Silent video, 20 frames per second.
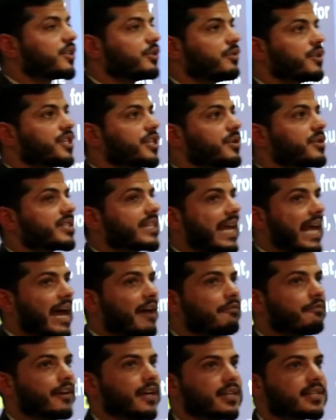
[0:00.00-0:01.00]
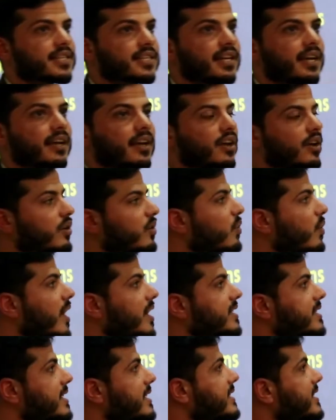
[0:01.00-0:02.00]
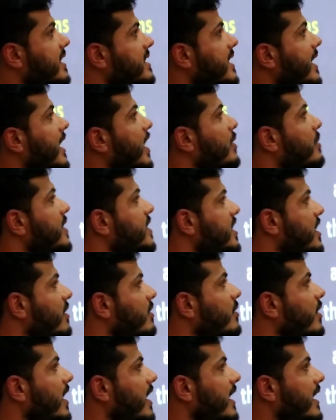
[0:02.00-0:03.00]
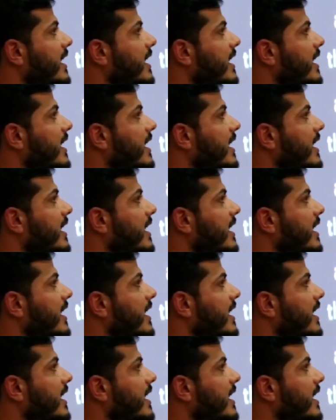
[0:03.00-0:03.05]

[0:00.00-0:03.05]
to reduce their efforts, what does a human do?